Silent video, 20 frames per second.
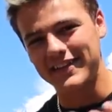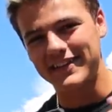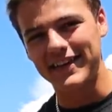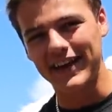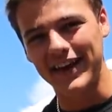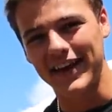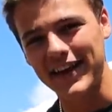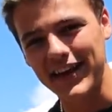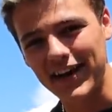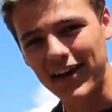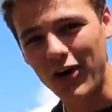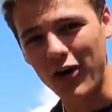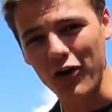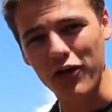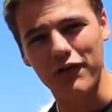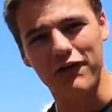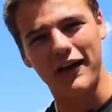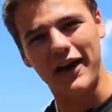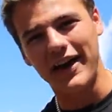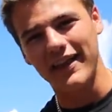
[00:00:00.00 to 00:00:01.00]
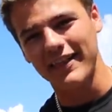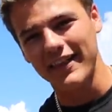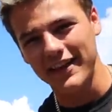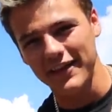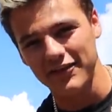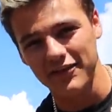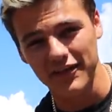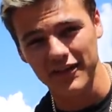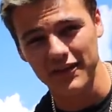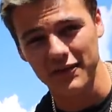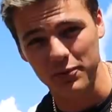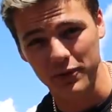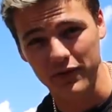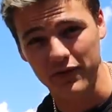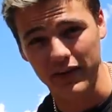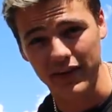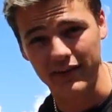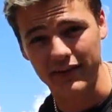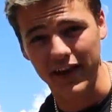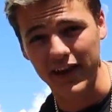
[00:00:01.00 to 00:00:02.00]
today. All the violations
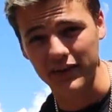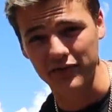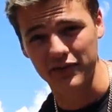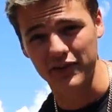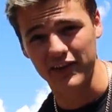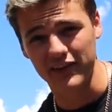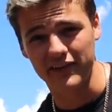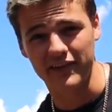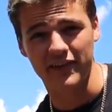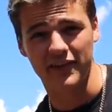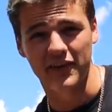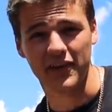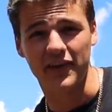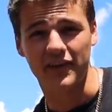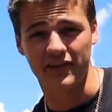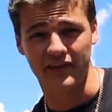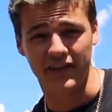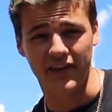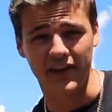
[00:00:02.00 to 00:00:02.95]
was, it's actually a serious